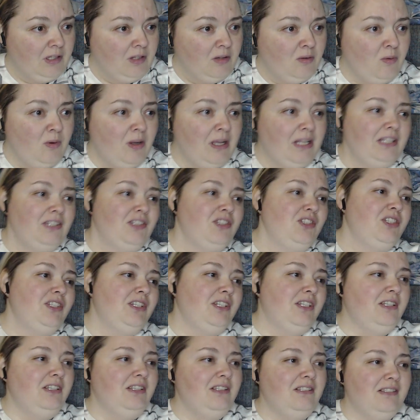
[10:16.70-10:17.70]
Well,
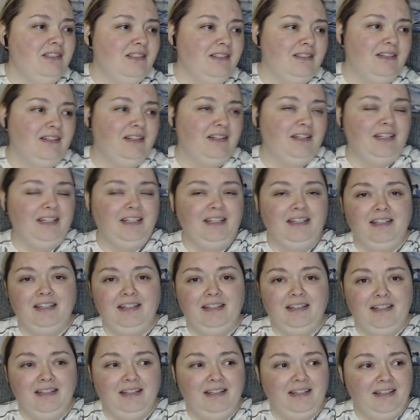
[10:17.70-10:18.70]
she is
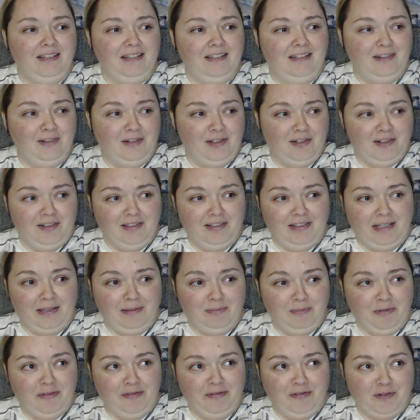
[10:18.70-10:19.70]
cleaner
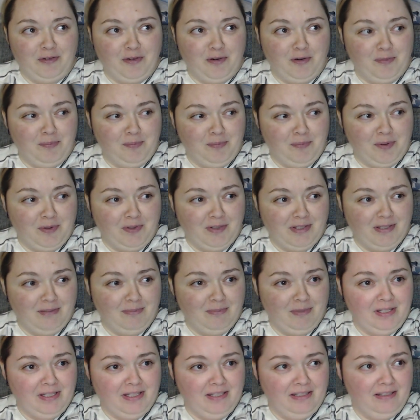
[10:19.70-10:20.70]
than before,
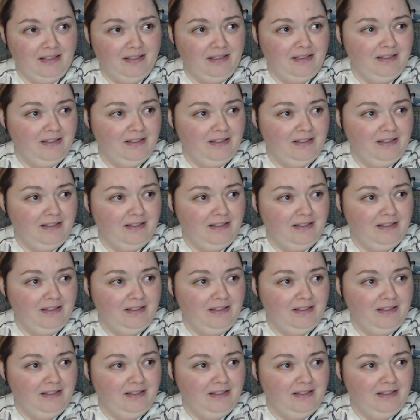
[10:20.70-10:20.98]
possibly.